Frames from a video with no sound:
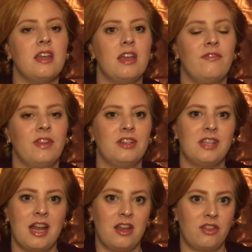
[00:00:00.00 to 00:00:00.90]
If there's
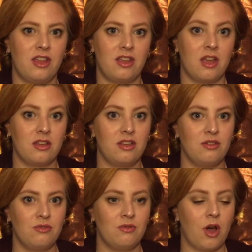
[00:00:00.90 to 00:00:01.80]
anything
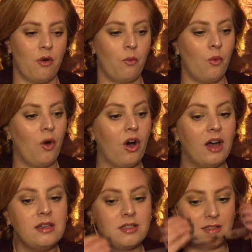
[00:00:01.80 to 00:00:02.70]
you
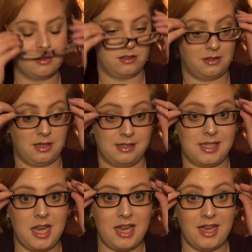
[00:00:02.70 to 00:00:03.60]
want to
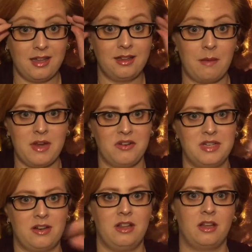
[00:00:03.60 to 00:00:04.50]
see, let me know
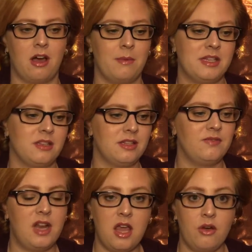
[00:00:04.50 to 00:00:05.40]
down in the comments on this
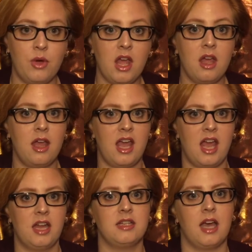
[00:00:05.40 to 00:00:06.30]
video,
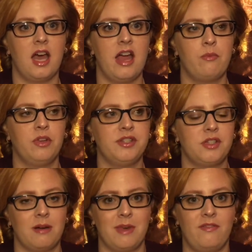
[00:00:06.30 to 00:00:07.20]
and I will
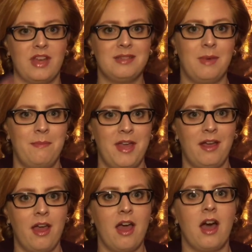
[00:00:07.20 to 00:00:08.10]
start my face
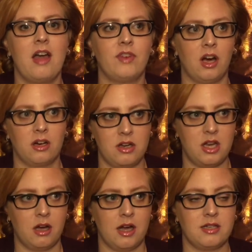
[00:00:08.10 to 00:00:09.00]
mapping. I've already
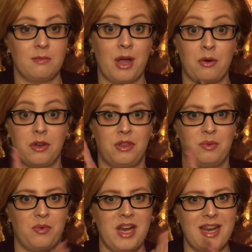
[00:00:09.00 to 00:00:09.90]
got about
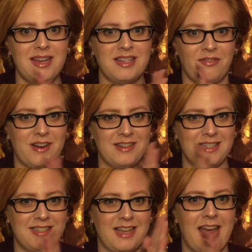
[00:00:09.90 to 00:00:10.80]
3 different
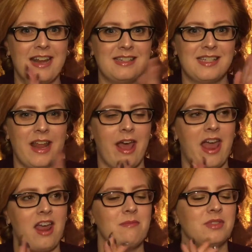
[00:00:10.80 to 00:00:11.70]
designs that
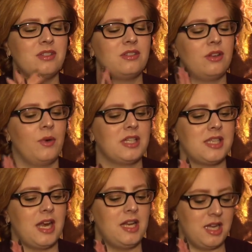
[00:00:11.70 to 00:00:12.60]
I am so
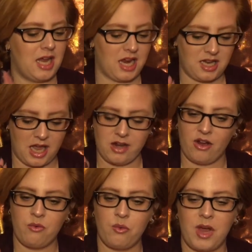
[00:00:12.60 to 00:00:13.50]
excited and
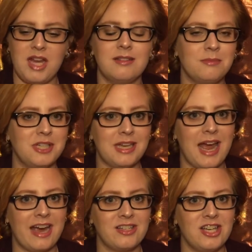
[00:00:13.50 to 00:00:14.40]
cannot wait to put into
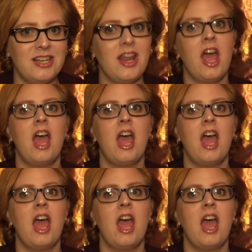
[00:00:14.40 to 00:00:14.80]
action.